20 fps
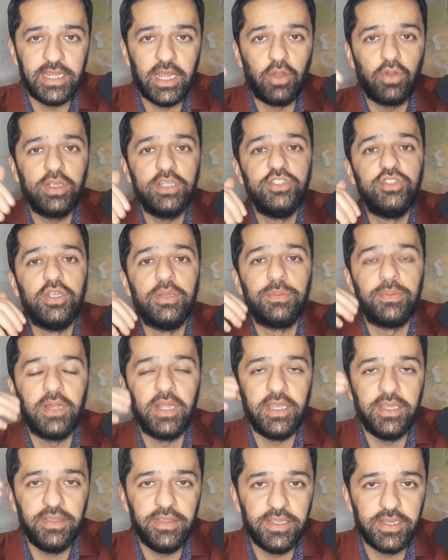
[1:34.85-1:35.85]
how can you
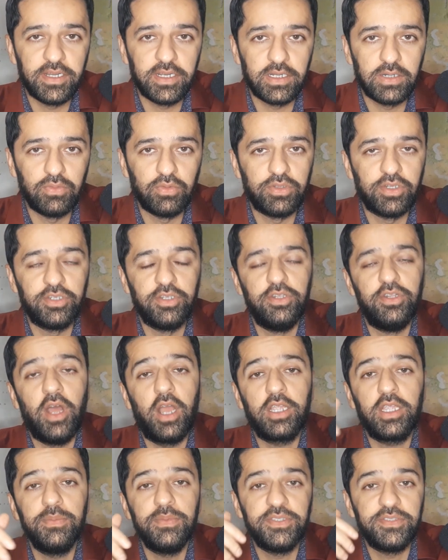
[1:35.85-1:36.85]
apply there, what are the
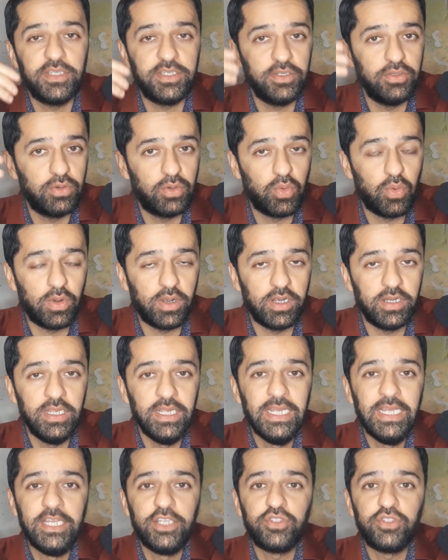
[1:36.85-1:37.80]
documents that you require.